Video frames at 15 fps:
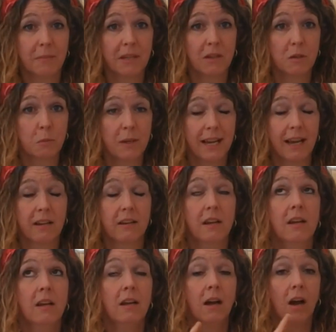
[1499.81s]
Because we had
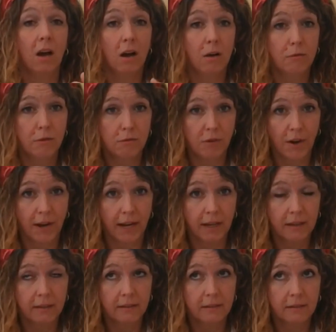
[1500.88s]
R for
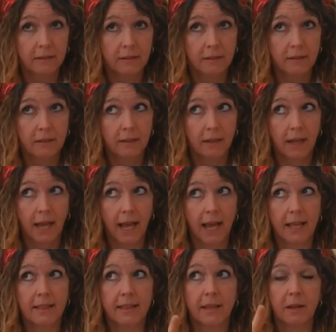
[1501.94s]
running,
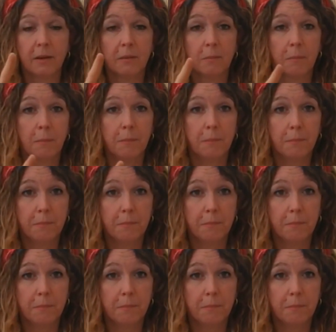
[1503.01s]
and then